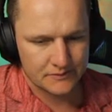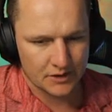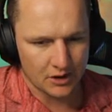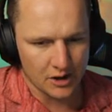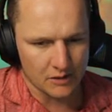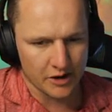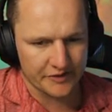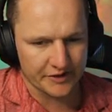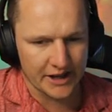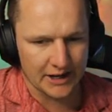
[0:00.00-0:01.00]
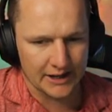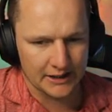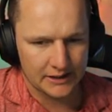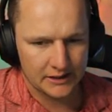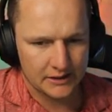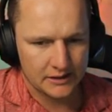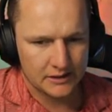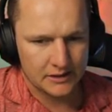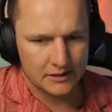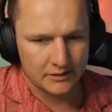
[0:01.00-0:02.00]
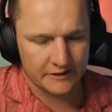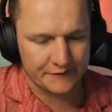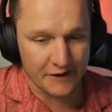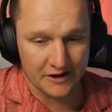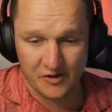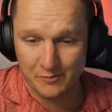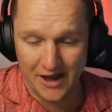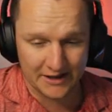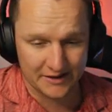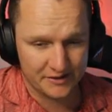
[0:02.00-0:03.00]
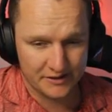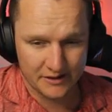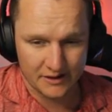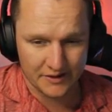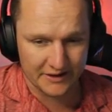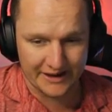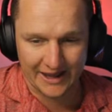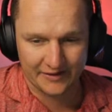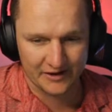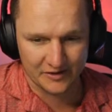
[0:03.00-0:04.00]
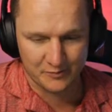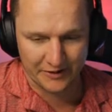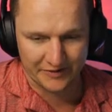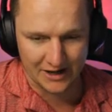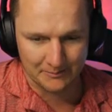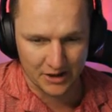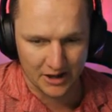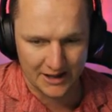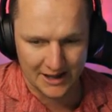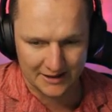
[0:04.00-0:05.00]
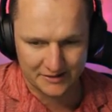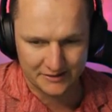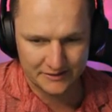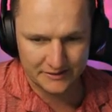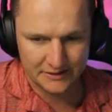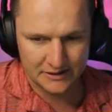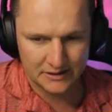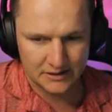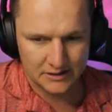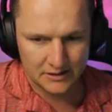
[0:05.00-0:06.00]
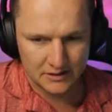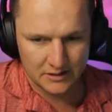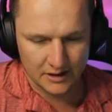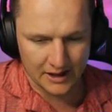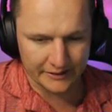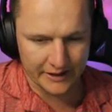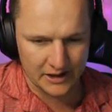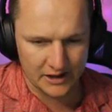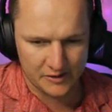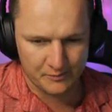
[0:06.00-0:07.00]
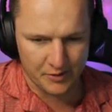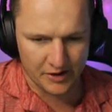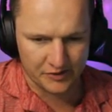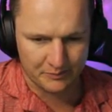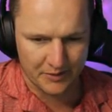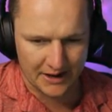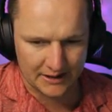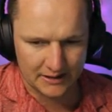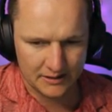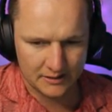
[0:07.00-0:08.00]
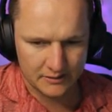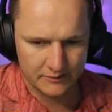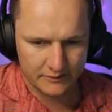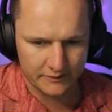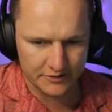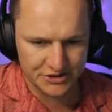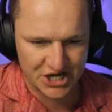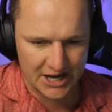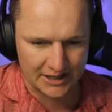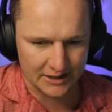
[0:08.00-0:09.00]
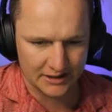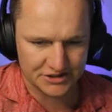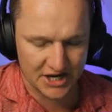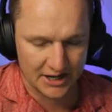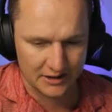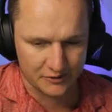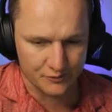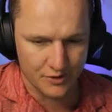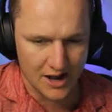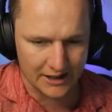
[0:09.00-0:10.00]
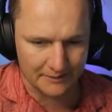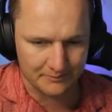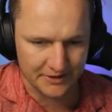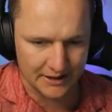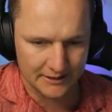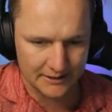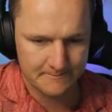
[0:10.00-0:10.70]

Oh, Martinelli. He's found space. I think Nketiah has picked it up. Yeah, he has. he's passed it back to Xhaka. Xhaka's right up there.